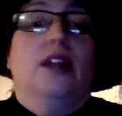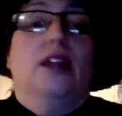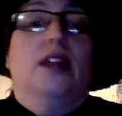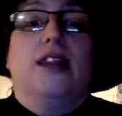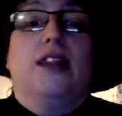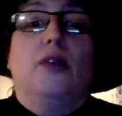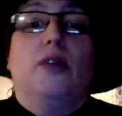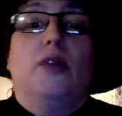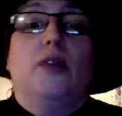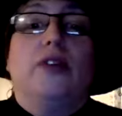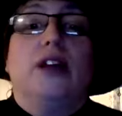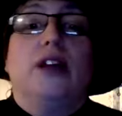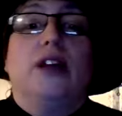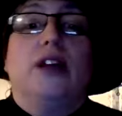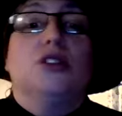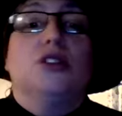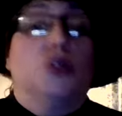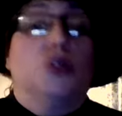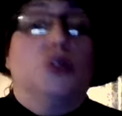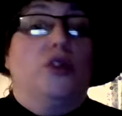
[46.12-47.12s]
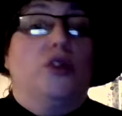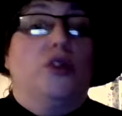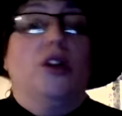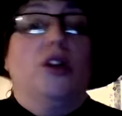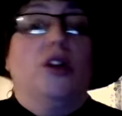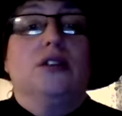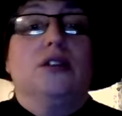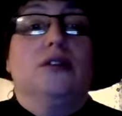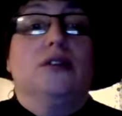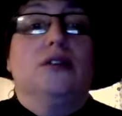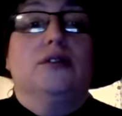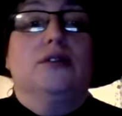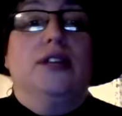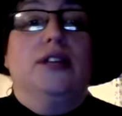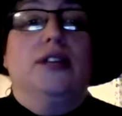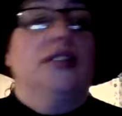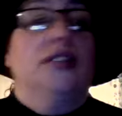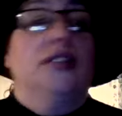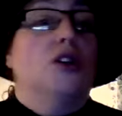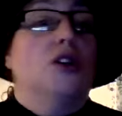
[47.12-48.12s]
Then we've got Storvald.
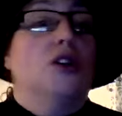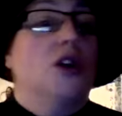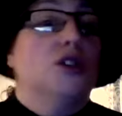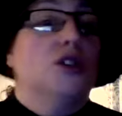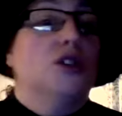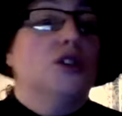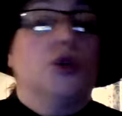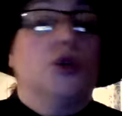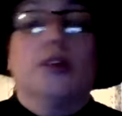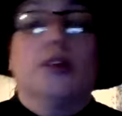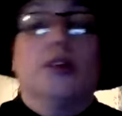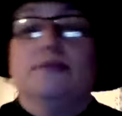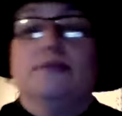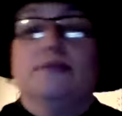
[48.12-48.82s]
He's the called Stork.